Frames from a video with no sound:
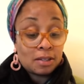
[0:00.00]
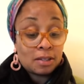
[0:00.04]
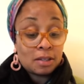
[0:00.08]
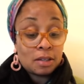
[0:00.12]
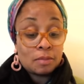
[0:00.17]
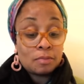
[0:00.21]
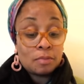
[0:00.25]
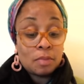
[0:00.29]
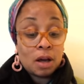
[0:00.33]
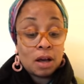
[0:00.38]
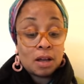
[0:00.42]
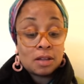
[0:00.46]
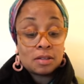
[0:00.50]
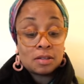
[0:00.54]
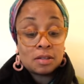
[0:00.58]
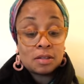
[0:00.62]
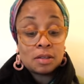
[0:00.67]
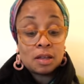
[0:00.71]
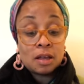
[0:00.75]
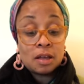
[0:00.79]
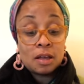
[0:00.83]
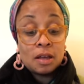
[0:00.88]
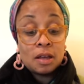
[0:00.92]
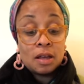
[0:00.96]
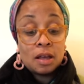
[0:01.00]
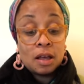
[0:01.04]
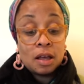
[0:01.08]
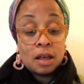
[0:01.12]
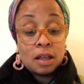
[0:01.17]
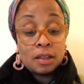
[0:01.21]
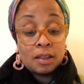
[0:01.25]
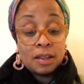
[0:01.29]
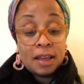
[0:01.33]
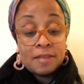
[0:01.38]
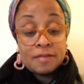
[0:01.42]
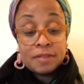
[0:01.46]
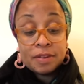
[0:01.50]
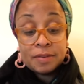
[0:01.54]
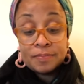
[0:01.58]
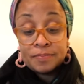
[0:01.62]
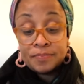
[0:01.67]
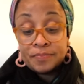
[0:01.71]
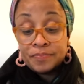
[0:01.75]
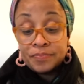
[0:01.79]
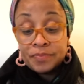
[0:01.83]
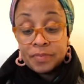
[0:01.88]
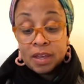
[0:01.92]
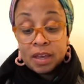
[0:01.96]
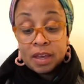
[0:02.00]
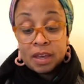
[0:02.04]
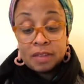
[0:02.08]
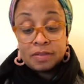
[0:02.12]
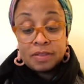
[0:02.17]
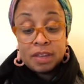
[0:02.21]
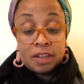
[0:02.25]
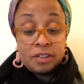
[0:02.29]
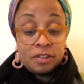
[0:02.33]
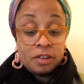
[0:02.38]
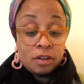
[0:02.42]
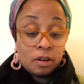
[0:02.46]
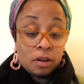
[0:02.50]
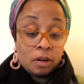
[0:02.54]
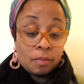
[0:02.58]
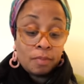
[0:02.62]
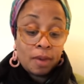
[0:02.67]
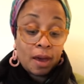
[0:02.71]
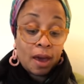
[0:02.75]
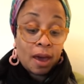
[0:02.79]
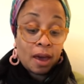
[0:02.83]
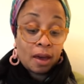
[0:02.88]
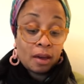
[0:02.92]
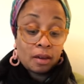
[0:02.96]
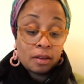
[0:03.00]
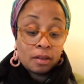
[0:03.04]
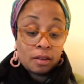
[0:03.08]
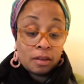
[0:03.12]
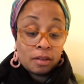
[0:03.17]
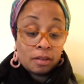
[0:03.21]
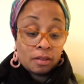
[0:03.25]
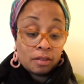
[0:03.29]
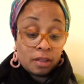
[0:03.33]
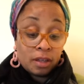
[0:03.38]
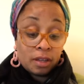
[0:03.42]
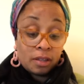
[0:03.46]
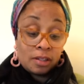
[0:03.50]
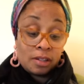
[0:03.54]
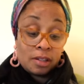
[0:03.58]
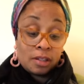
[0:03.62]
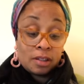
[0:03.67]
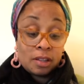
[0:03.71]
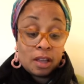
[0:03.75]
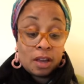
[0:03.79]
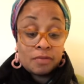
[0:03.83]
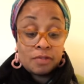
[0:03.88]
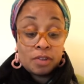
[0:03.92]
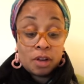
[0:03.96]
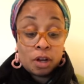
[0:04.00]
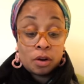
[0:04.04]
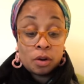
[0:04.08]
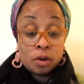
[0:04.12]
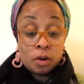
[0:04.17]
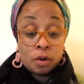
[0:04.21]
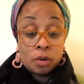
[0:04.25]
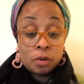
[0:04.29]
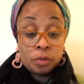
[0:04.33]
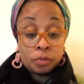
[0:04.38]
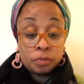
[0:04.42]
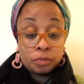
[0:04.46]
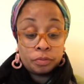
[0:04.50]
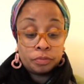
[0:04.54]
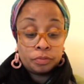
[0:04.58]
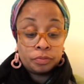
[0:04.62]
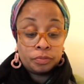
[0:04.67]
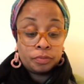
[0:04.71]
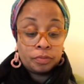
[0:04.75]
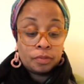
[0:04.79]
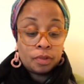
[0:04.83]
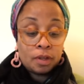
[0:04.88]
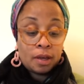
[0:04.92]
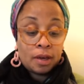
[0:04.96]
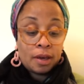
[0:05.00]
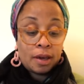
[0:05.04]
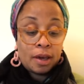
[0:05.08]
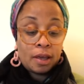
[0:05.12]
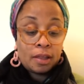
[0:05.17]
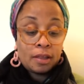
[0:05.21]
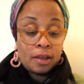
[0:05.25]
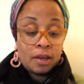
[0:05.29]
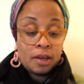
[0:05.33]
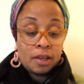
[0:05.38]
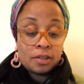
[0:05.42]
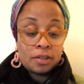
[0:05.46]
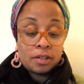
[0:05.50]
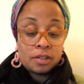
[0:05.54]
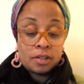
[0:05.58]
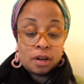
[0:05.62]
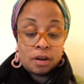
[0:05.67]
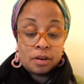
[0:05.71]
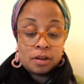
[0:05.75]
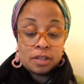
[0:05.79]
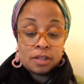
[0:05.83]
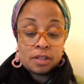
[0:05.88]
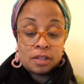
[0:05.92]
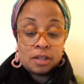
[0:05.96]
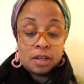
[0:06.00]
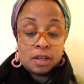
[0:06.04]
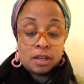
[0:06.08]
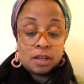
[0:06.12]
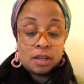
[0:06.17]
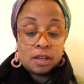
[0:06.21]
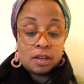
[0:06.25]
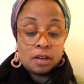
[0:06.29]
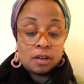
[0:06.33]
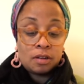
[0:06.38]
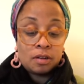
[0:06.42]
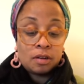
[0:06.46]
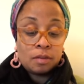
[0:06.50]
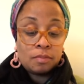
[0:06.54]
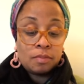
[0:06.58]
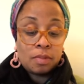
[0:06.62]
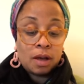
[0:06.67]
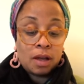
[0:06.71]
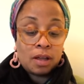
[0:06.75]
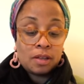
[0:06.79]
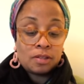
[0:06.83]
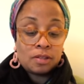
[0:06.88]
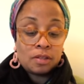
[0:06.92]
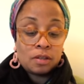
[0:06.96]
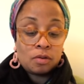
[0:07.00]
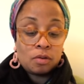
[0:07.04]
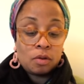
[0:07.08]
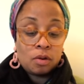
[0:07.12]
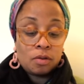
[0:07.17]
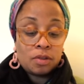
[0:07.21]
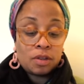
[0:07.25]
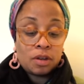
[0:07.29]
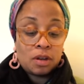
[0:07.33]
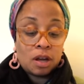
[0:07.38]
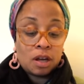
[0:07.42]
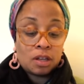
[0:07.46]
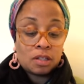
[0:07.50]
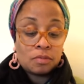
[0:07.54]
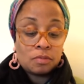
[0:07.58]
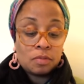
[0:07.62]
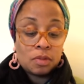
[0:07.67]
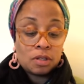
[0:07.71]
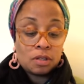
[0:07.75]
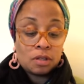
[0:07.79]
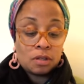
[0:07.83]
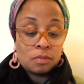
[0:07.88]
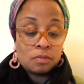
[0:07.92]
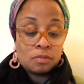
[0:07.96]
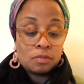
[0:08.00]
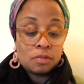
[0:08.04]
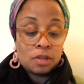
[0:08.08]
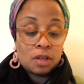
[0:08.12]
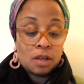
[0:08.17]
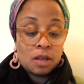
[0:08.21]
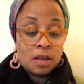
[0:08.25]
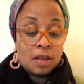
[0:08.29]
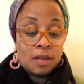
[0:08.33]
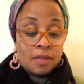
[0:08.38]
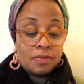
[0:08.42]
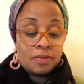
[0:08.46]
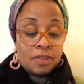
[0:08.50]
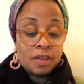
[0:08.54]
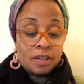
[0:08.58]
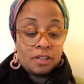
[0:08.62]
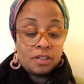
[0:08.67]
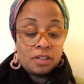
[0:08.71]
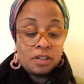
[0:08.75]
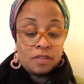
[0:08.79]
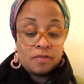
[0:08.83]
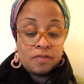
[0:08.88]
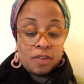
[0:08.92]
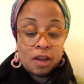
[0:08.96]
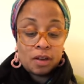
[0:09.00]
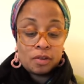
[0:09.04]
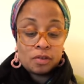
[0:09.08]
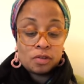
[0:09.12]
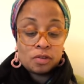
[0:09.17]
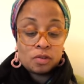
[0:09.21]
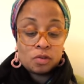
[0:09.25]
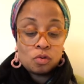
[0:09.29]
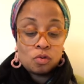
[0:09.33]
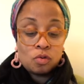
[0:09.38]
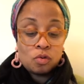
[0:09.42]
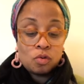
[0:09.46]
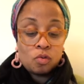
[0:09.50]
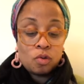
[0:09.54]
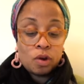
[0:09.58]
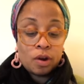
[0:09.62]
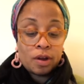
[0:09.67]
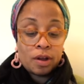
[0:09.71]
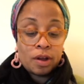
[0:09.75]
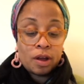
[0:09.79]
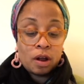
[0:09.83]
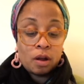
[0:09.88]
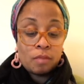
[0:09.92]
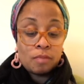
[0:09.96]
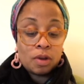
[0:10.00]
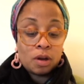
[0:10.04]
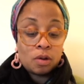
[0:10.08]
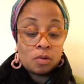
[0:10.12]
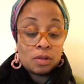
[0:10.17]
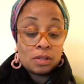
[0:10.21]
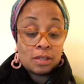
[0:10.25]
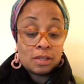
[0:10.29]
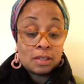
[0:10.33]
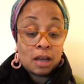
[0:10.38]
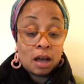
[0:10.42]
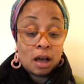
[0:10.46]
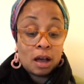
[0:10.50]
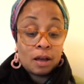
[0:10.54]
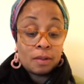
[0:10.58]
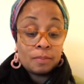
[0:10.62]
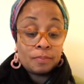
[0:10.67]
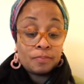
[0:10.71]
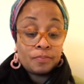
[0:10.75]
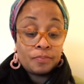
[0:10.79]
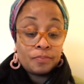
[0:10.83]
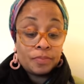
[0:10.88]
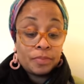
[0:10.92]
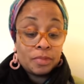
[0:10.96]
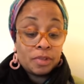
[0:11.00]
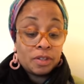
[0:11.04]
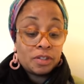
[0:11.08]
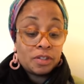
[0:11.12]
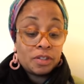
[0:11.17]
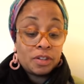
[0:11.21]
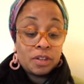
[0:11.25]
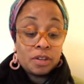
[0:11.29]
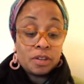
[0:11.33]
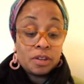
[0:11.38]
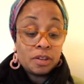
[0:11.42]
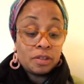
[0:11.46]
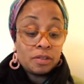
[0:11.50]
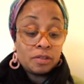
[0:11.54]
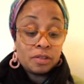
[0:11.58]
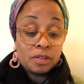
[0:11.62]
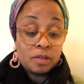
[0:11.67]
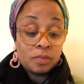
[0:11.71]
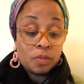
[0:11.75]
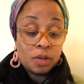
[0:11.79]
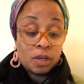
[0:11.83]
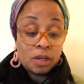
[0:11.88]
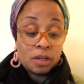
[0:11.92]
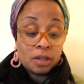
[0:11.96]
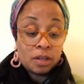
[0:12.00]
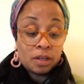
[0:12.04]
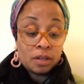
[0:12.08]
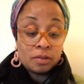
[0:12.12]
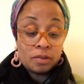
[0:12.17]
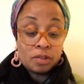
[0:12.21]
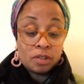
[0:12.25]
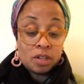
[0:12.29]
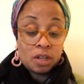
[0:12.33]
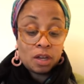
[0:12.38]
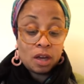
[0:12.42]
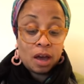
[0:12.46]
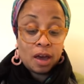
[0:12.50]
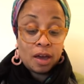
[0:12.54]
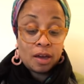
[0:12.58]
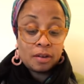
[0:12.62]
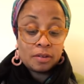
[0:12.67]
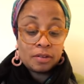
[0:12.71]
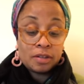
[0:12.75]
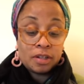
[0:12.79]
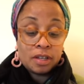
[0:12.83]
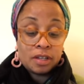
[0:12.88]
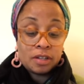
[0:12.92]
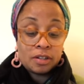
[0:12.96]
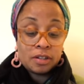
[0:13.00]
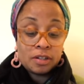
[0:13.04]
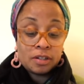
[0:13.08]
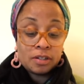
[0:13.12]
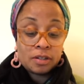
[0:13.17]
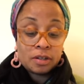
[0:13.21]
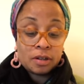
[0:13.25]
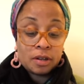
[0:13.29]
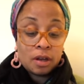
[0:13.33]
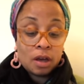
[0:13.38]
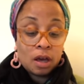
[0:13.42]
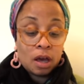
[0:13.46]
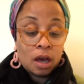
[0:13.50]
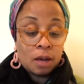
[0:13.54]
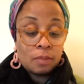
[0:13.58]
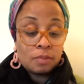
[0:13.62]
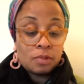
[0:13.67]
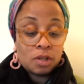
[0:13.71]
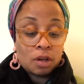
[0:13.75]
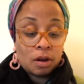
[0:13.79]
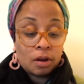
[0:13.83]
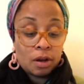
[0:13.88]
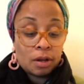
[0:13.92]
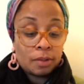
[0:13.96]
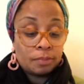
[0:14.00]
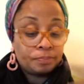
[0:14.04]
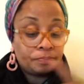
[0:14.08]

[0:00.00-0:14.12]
Mosque 11. They took her back, then she left on her own. Ella had started studying under Boston Orthodox Muslims. Then she found a school where Arabic was taught. She couldn't speak it. She hired teachers. I'm sorry,